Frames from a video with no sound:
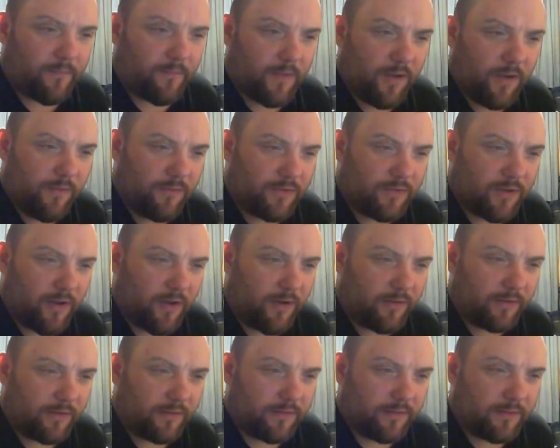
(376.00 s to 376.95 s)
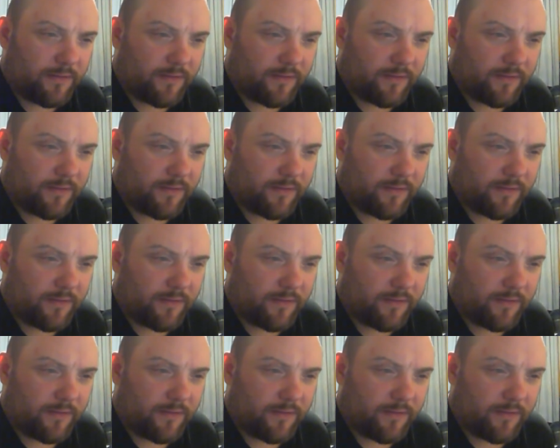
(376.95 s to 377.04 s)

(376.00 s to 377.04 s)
Who's on?